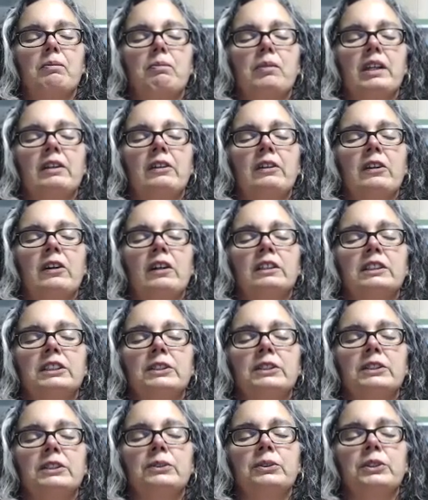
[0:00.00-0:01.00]
And
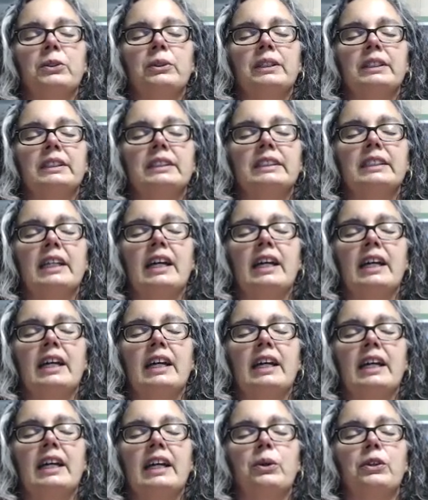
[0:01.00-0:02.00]
also notice
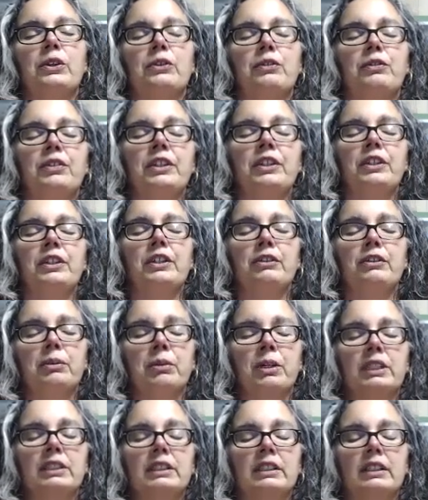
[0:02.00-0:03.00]
how you feel
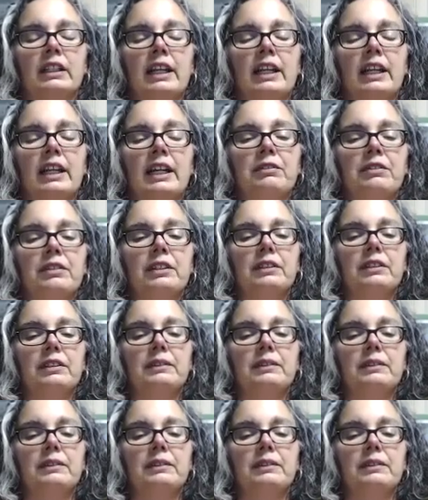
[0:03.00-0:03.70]
from right to left,